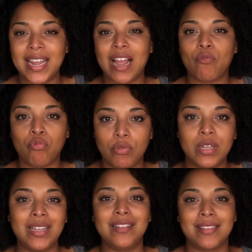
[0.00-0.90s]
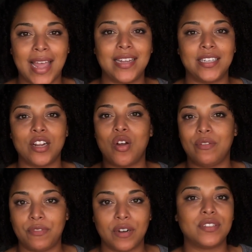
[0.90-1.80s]
and I really liked it
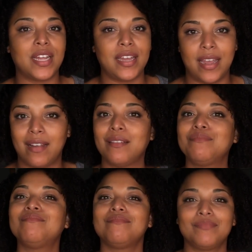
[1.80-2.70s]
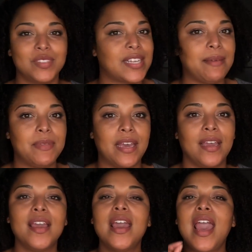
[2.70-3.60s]
on first day hair. Same thing.